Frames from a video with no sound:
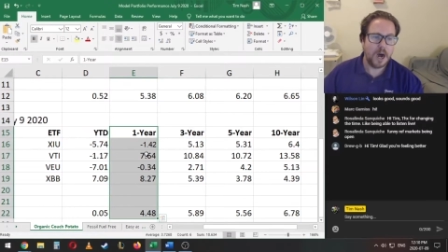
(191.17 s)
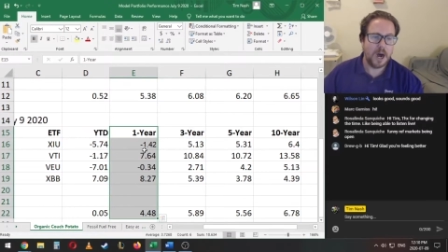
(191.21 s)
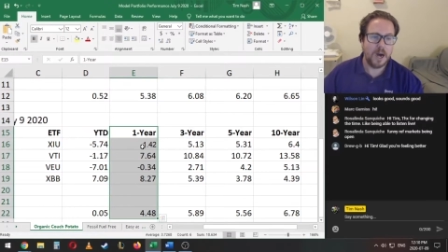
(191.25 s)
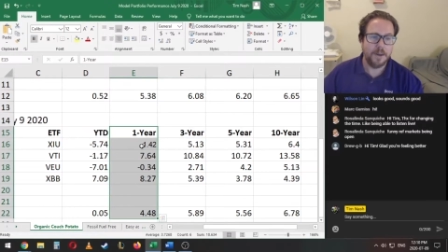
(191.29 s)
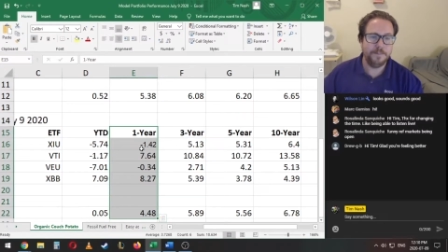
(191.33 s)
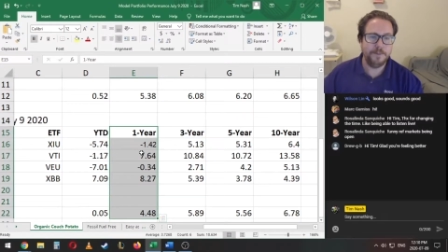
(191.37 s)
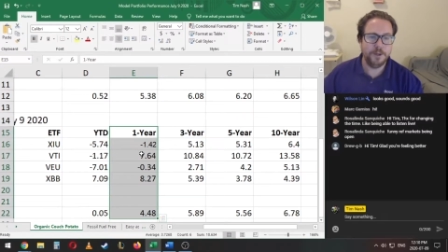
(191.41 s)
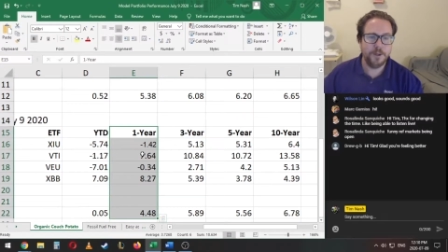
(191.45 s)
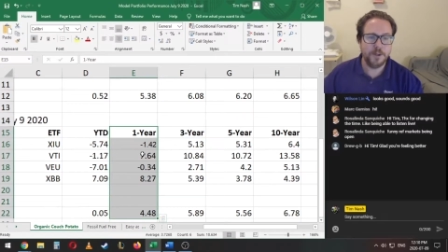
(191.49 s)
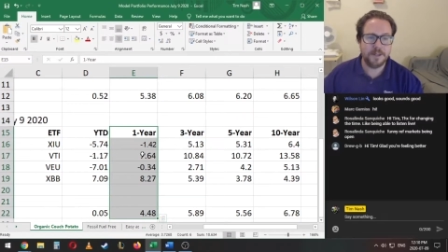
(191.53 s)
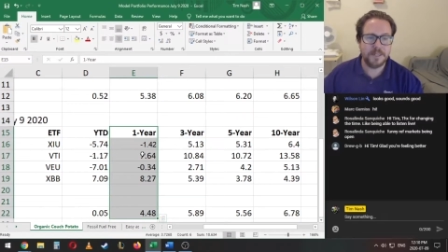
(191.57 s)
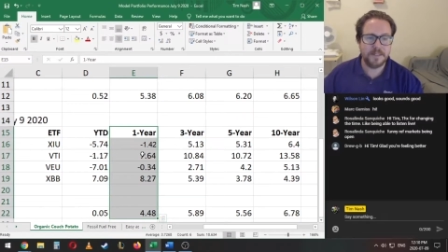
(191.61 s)

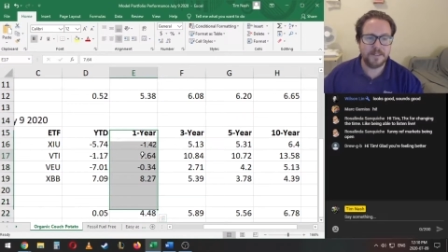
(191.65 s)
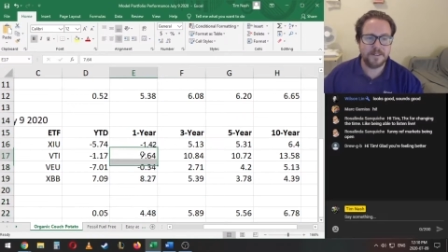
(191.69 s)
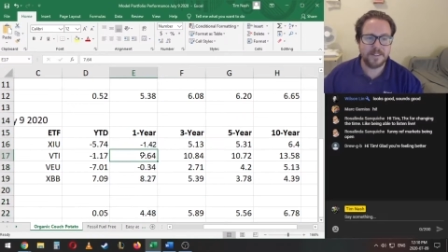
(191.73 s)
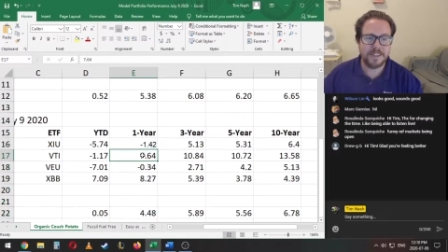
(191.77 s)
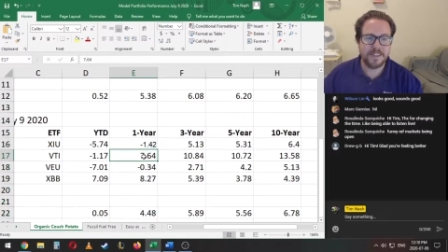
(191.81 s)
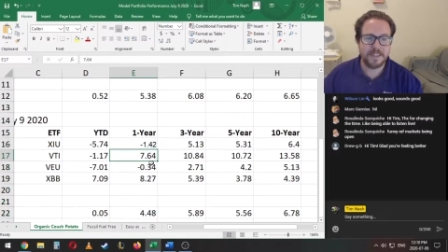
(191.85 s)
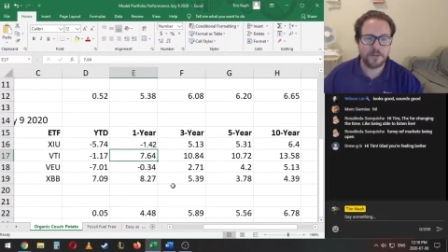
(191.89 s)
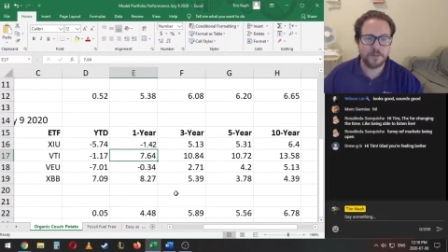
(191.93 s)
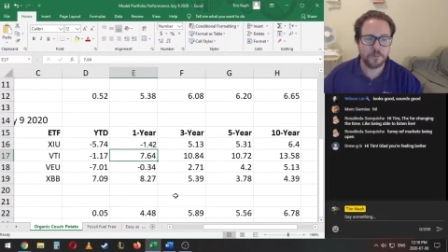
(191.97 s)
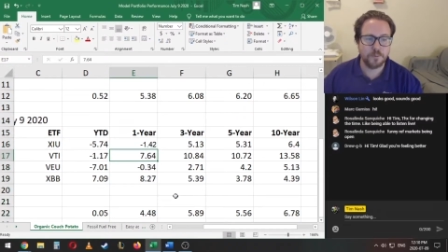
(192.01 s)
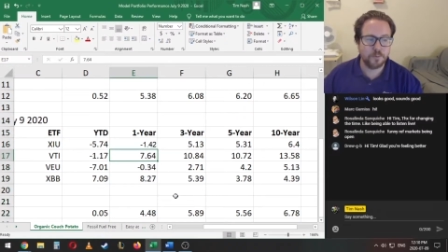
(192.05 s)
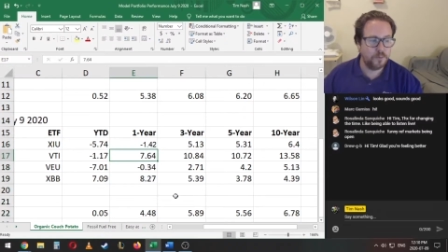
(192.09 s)
You can see
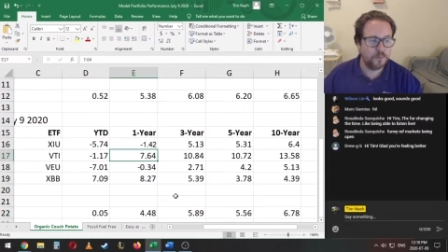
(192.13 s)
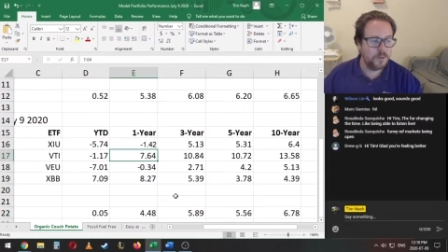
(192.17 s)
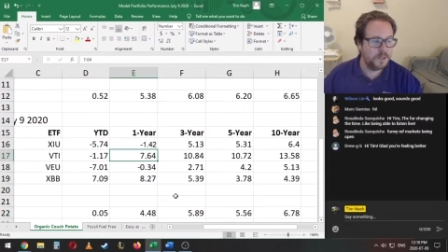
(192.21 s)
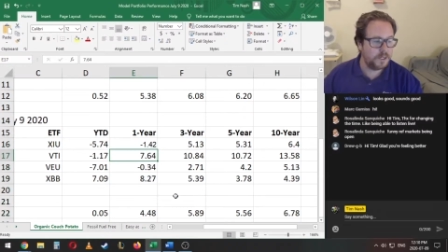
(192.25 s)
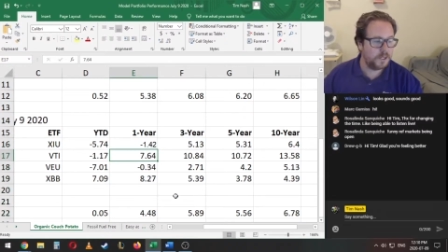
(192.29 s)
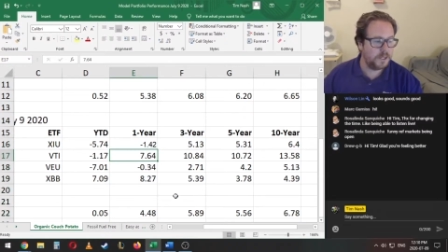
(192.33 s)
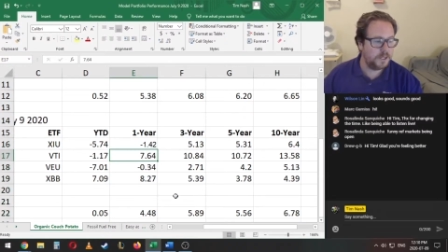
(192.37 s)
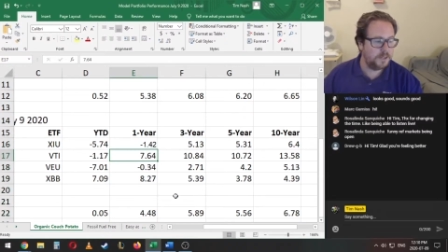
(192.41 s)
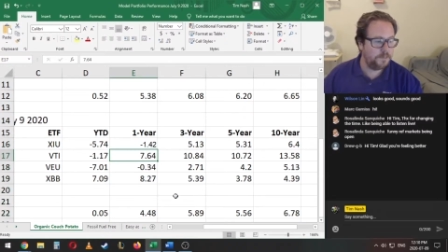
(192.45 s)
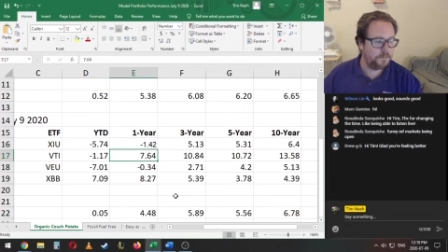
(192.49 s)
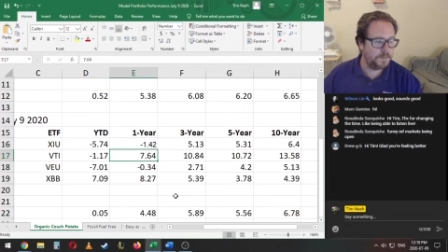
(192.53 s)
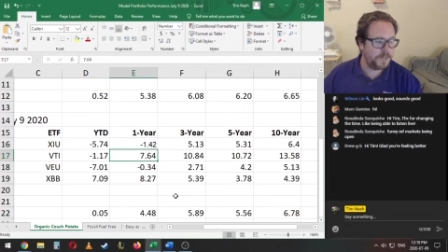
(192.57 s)
it's
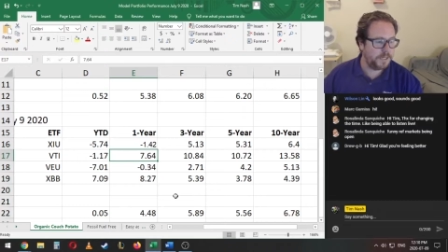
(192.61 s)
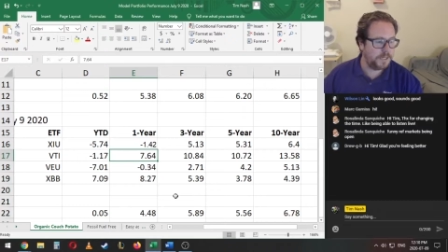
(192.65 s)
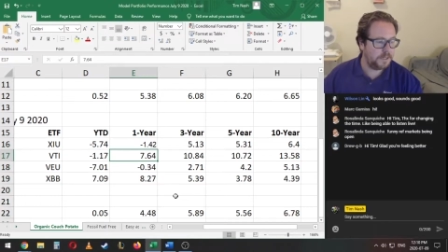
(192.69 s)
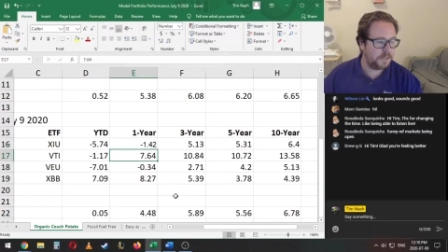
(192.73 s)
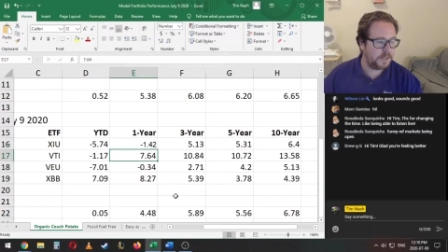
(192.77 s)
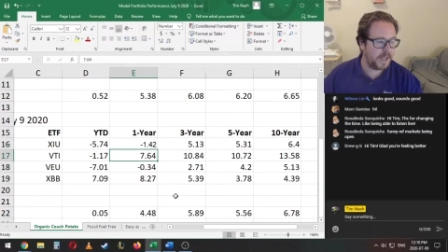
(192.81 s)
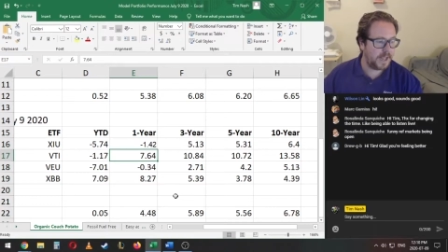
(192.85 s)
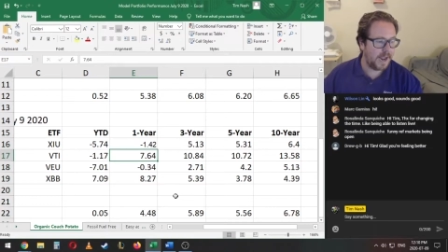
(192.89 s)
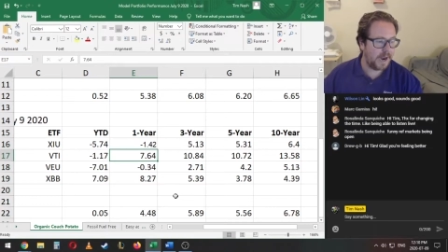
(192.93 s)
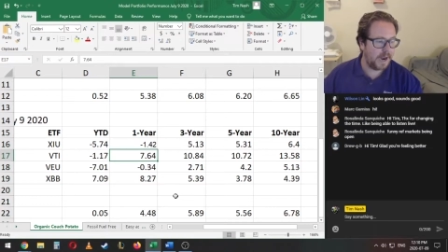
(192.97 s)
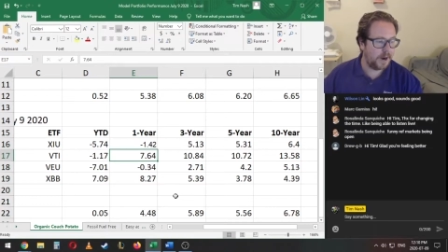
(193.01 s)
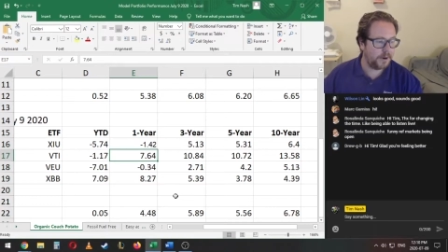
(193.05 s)
really being
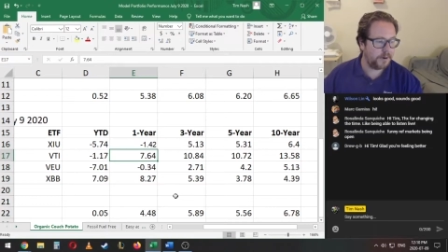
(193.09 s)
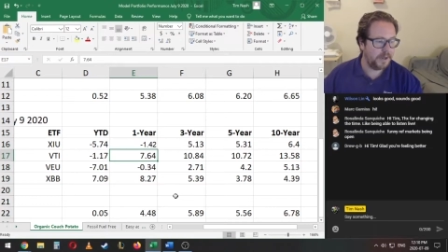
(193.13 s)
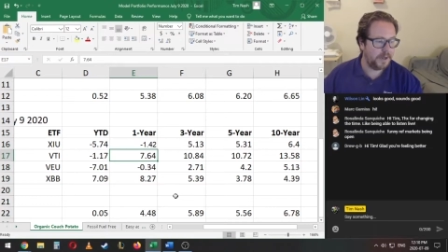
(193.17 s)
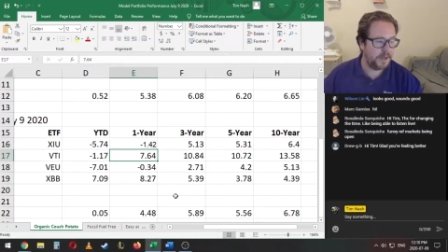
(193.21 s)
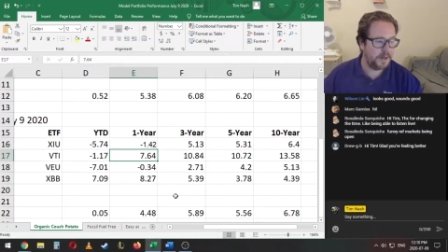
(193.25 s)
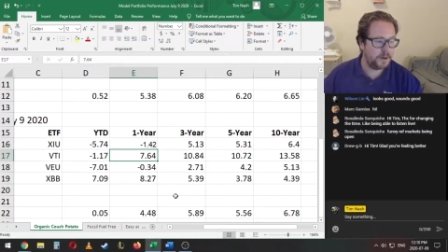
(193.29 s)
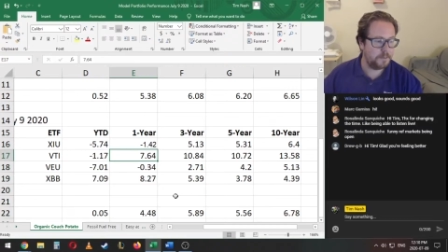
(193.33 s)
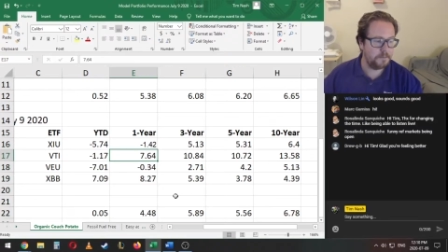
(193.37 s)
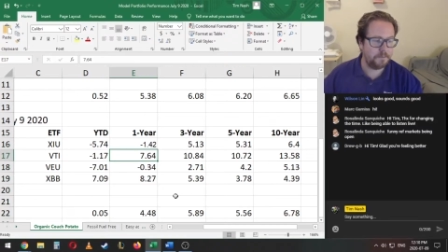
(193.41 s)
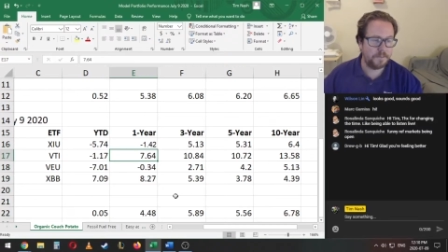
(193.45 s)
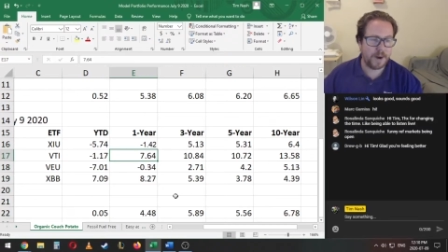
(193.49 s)
carried